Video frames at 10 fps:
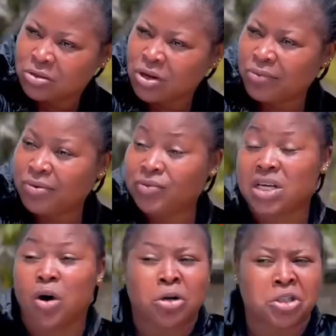Lexus
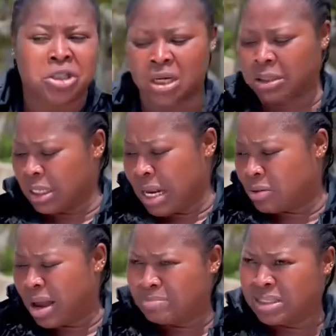350 or
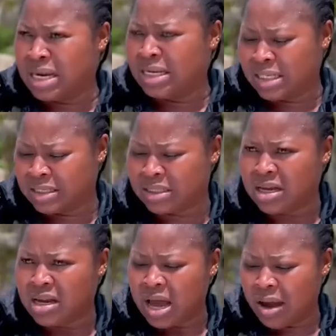GLK. That's why I'm
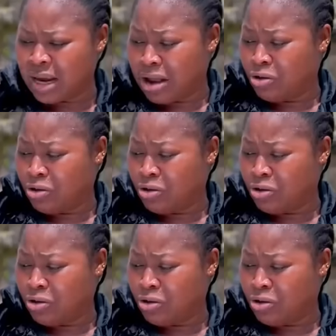selling it.